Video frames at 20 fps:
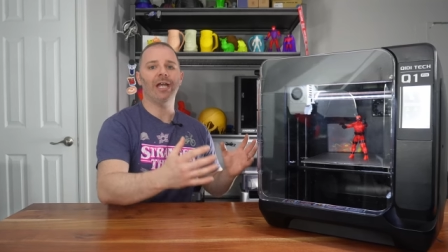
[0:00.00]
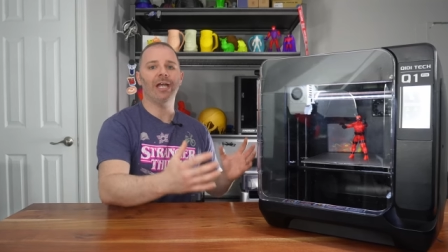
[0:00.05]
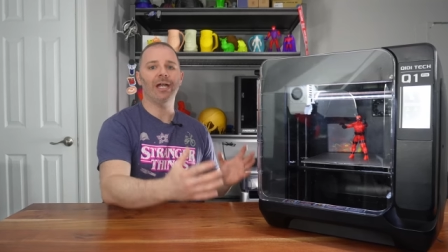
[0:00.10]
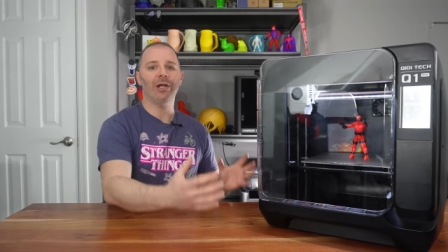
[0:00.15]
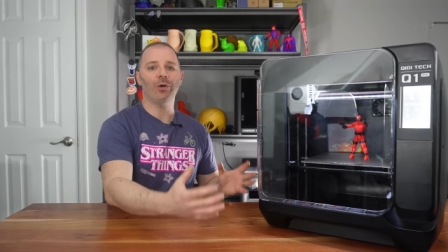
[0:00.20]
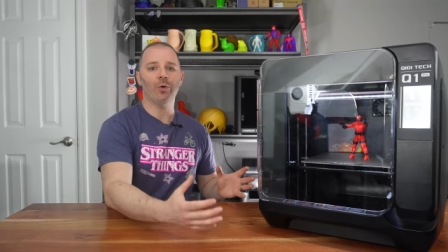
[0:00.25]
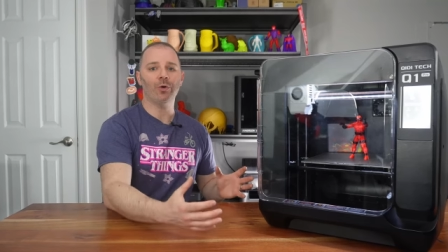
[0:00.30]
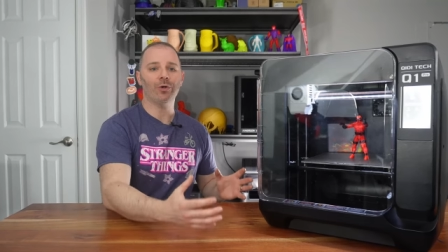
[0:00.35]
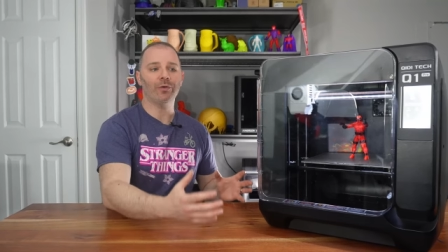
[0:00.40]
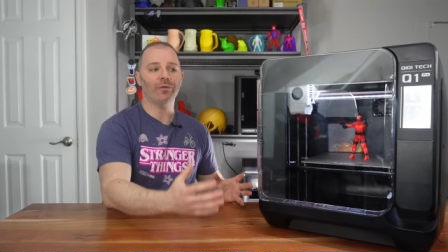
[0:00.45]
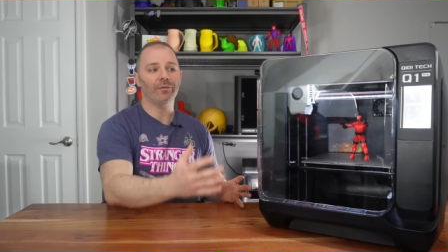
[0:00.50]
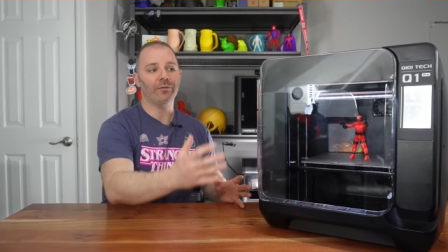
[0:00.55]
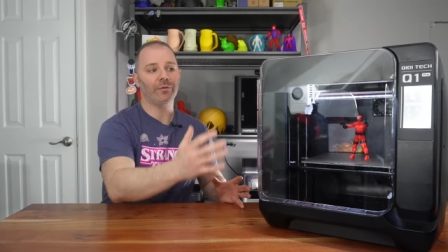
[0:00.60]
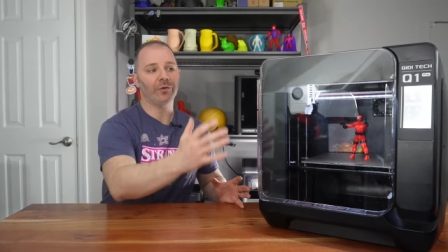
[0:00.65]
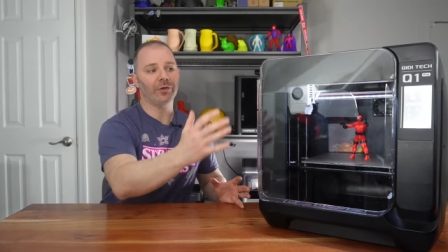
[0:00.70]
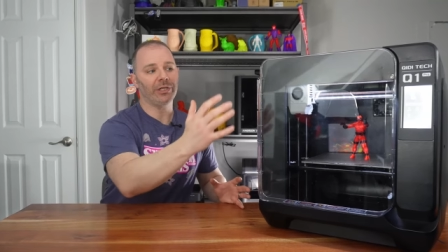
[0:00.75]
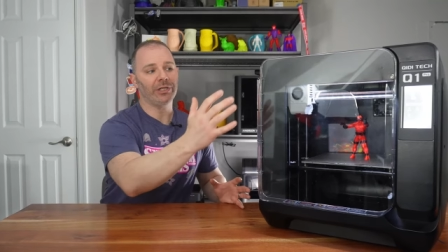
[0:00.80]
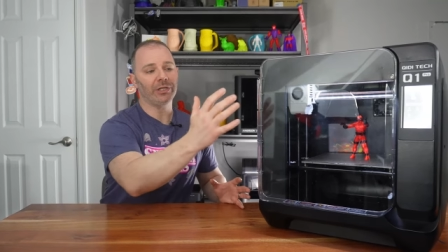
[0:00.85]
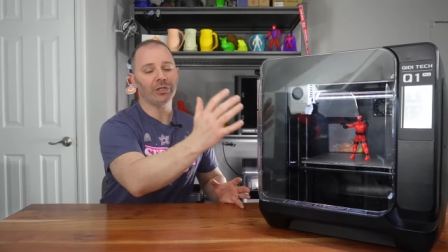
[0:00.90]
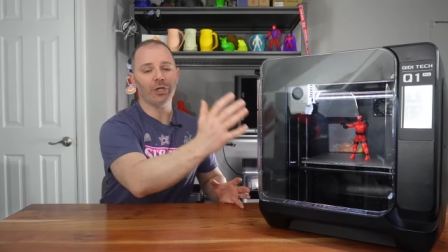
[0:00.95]
in order
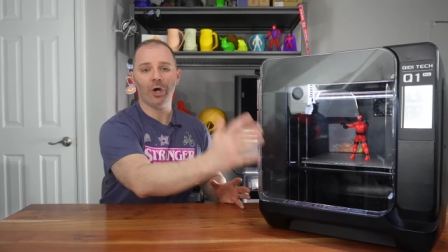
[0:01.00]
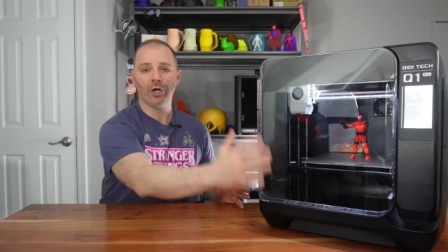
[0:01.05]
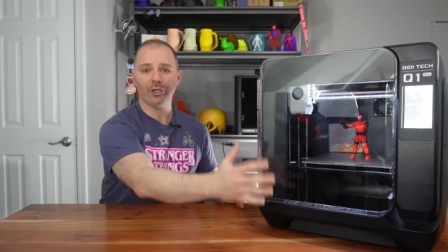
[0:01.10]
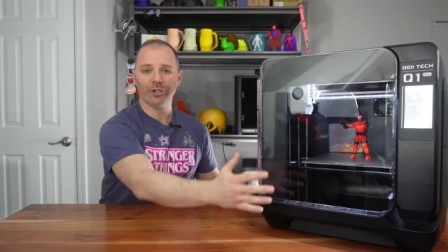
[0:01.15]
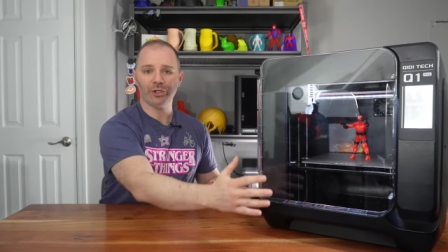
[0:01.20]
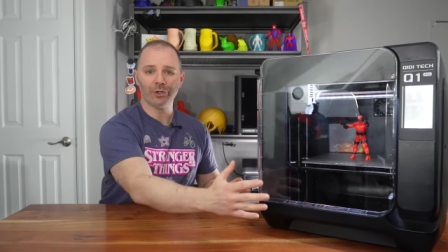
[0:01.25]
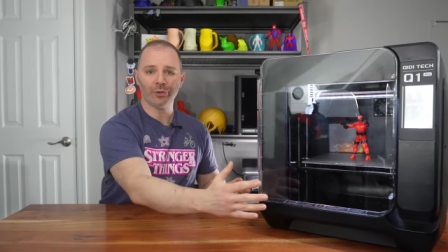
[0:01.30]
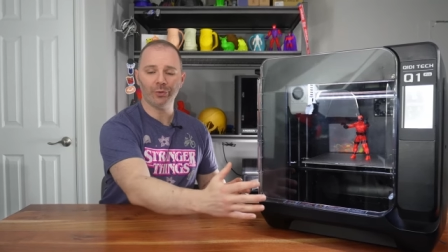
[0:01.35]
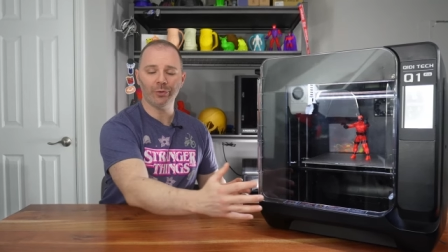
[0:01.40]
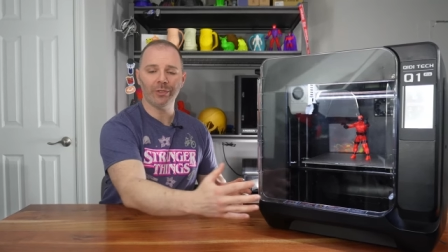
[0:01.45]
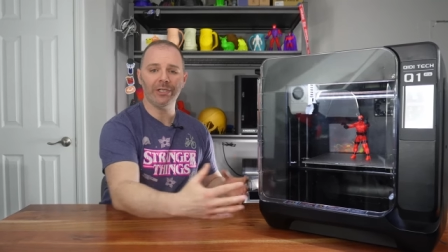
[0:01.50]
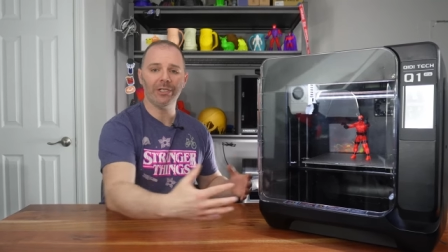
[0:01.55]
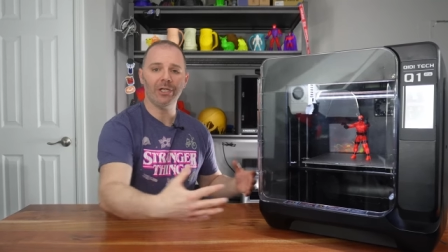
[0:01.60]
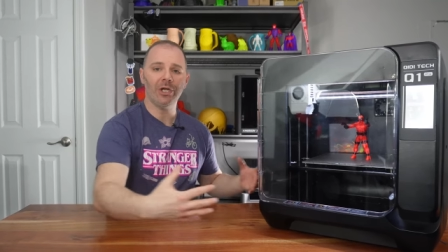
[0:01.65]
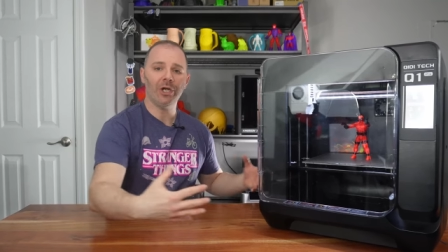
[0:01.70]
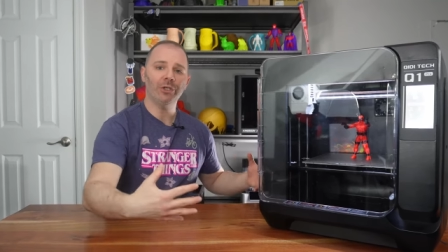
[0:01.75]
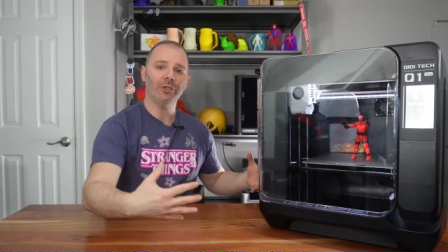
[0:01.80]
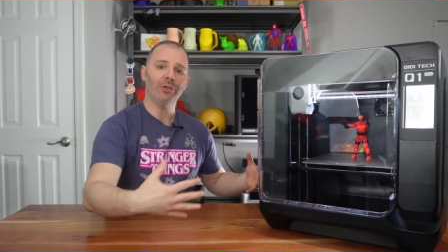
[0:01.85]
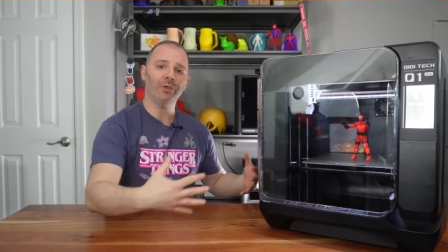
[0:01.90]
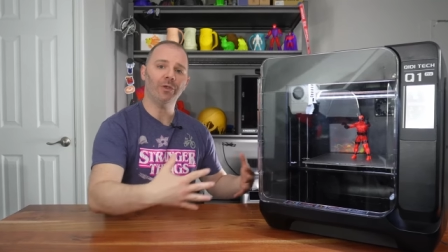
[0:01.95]
for the touchscreen
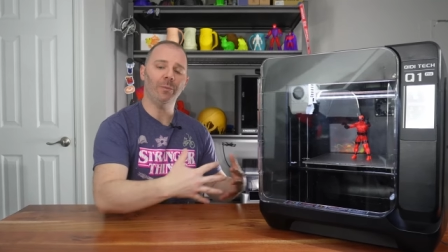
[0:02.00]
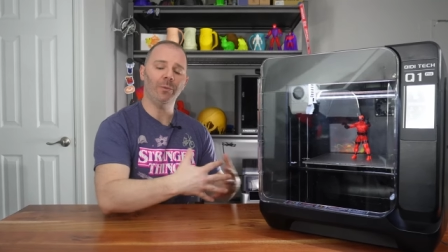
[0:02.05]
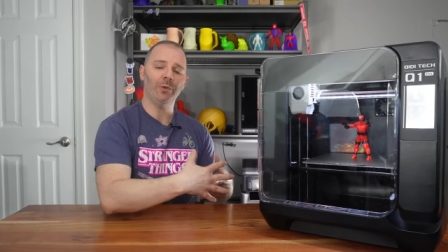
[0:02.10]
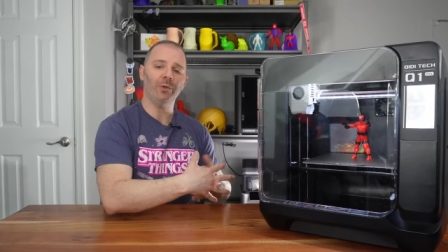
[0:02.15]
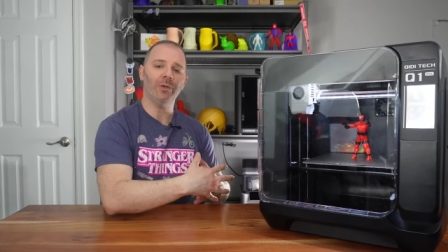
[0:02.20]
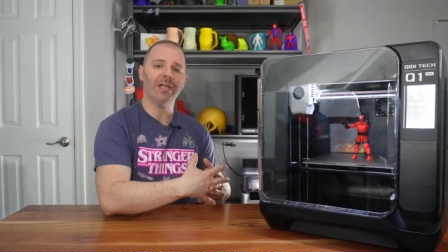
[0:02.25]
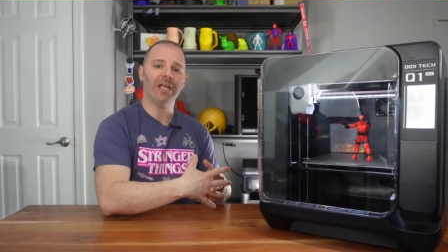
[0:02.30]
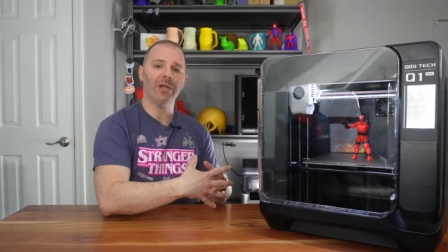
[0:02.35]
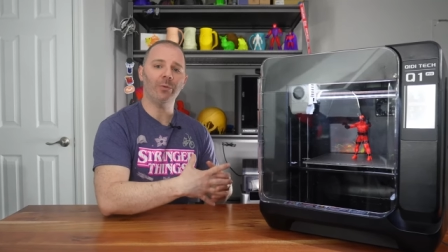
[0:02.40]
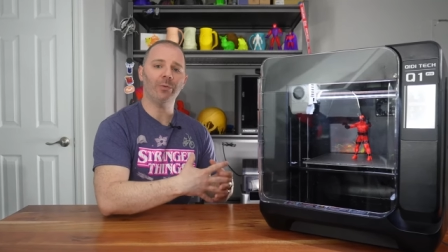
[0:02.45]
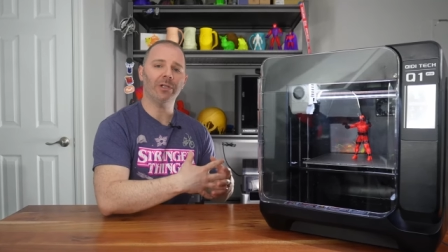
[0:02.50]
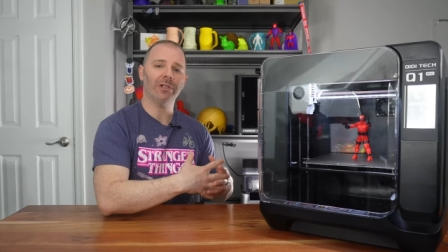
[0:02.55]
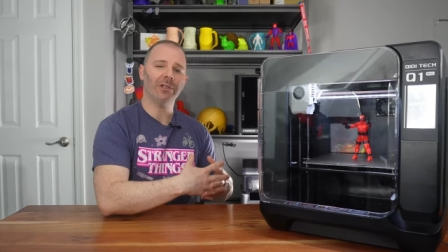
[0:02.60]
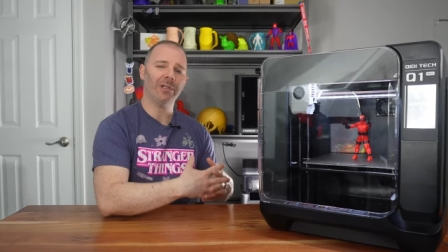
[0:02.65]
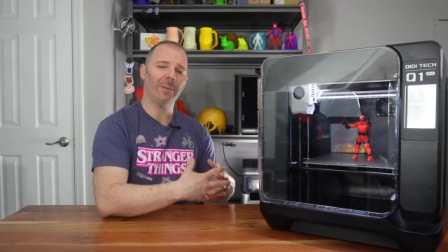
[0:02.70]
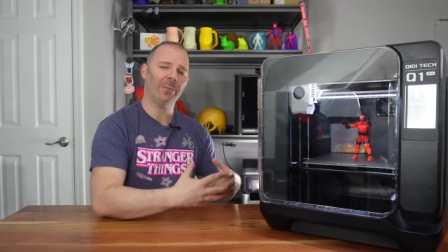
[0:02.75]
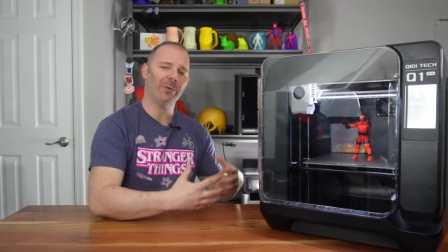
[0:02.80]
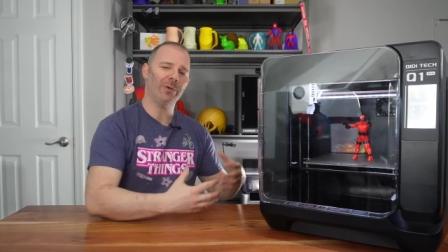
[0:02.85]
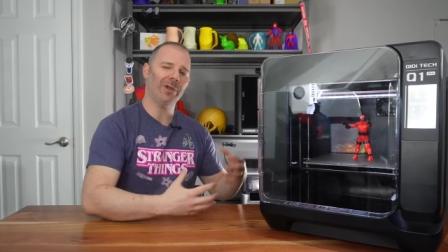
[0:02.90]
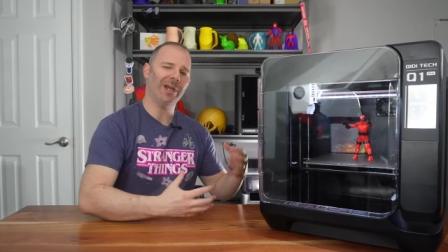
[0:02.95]
to communicate with
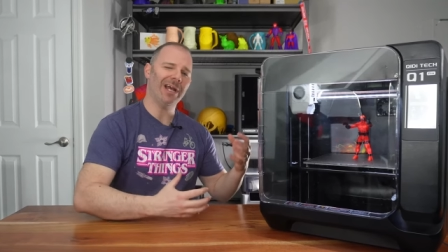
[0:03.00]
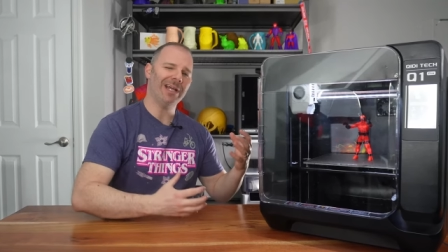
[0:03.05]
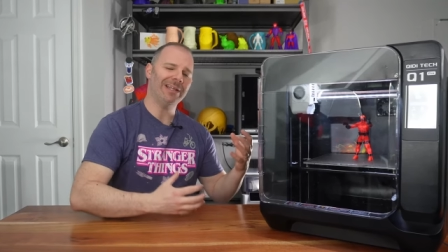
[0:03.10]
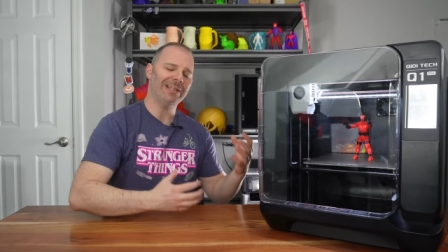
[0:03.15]
Klipper,